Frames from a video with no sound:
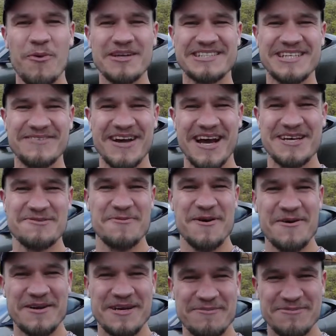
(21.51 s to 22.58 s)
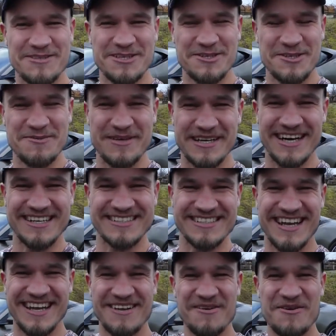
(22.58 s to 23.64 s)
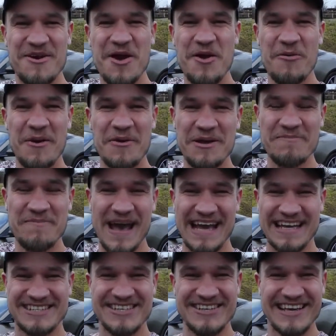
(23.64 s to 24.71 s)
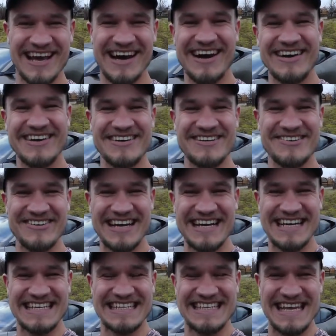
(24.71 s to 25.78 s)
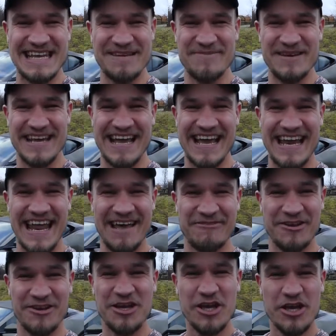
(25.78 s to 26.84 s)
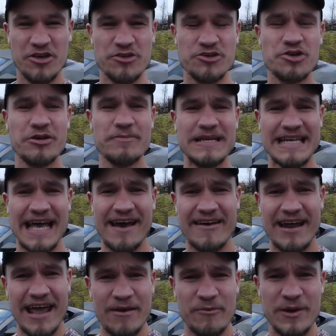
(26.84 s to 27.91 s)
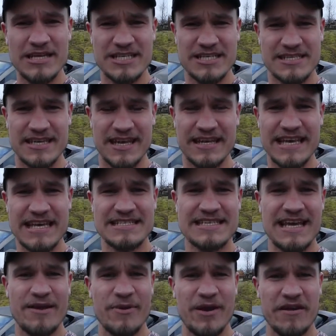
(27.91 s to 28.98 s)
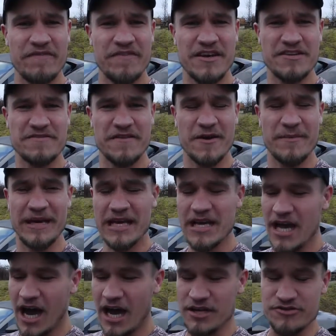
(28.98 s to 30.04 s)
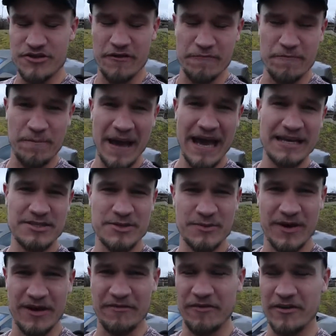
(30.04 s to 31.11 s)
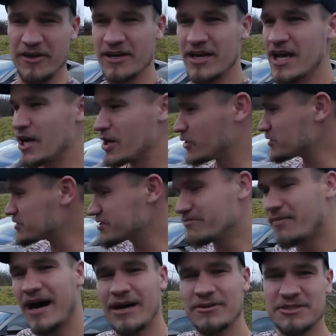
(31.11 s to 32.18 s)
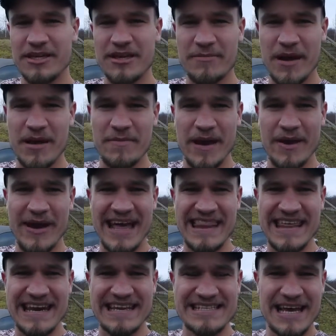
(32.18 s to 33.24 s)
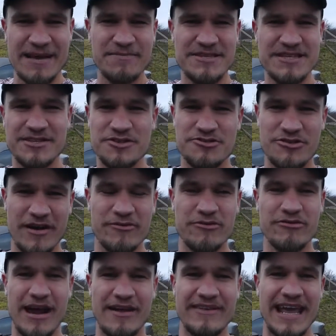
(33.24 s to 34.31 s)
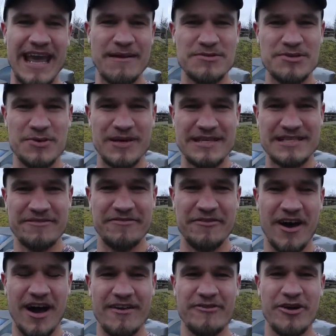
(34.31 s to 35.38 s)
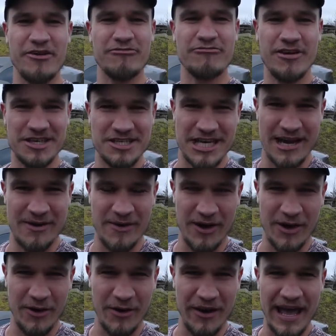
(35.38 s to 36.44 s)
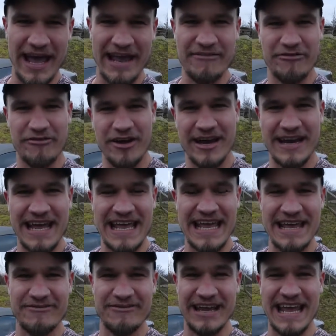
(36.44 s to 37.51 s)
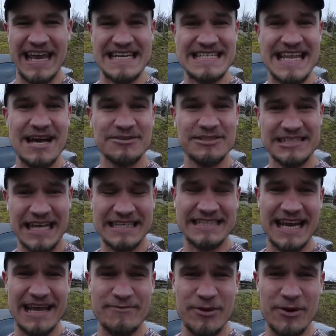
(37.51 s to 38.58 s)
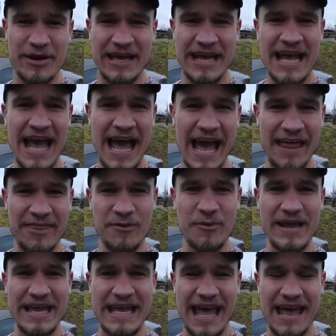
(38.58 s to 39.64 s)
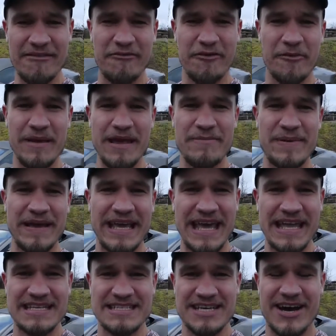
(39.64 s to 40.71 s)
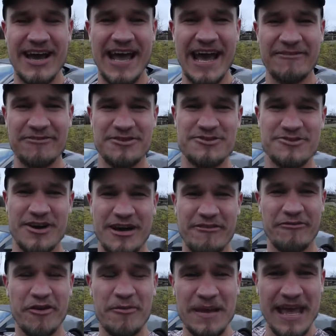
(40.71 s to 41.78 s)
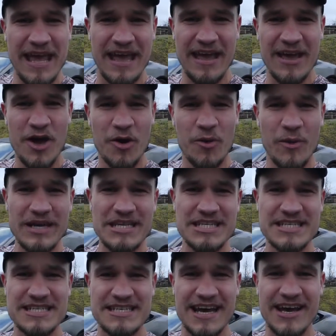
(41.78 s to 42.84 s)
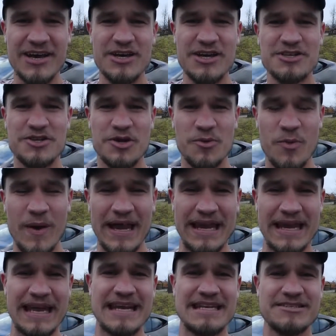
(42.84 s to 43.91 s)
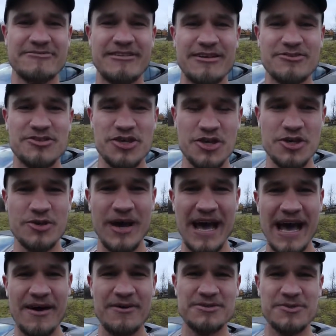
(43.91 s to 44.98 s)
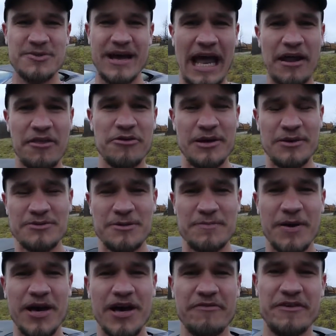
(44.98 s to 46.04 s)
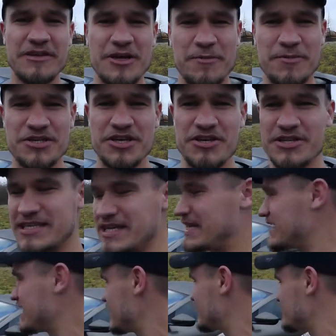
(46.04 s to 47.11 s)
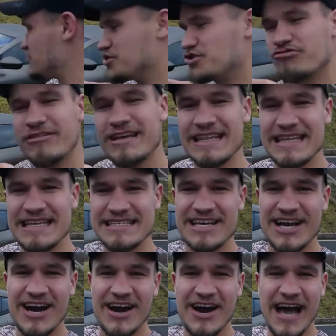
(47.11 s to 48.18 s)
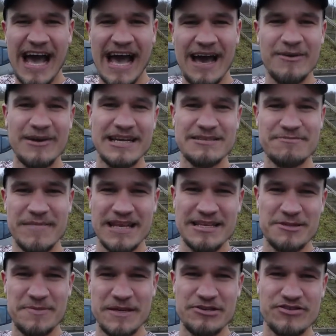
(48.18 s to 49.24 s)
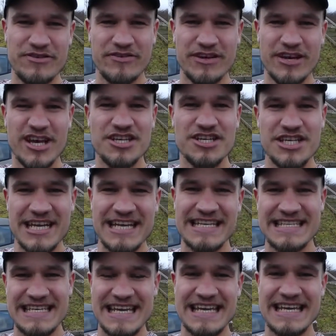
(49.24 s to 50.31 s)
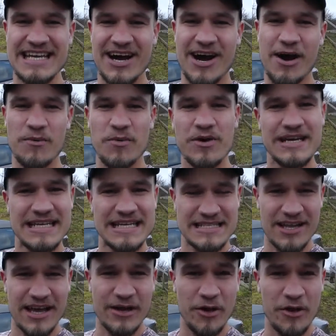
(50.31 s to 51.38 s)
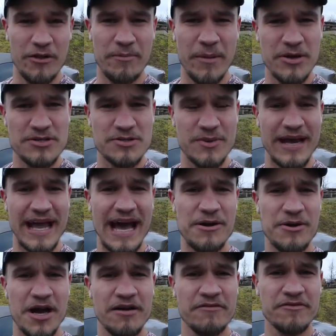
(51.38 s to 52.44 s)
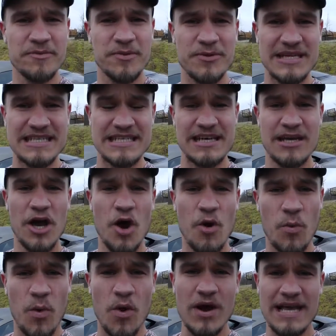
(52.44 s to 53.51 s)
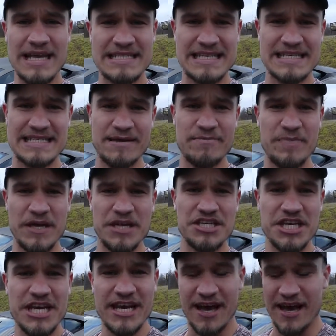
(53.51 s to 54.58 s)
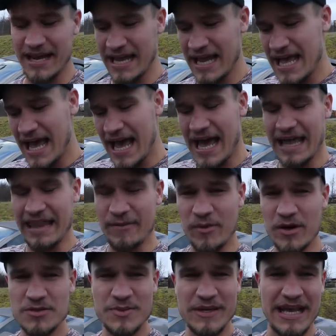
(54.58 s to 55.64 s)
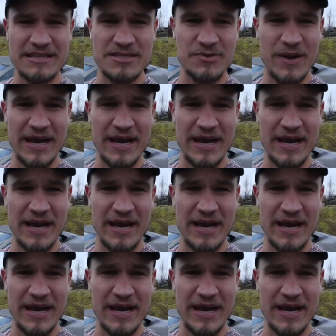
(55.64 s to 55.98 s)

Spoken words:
What's up guys, welcome to Supercars of London. Welcome back to the Arden Green DB11. You joined me down in Winchester. Yesterday when I finished filming, I drove back to Watford, got some miles under my belt and then attempted to travel around the M25 at rush hour on a Friday evening. It is now Saturday morning and the weekend for me begins. I have to drive from here, Winchester to Welling. It is around 2 hours away and I thought it was the perfect opportunity to treat this car how it is meant to be driven, a GT car. What it is like on the motorway, how comfortable is it, what is its MPG like, and then once we get to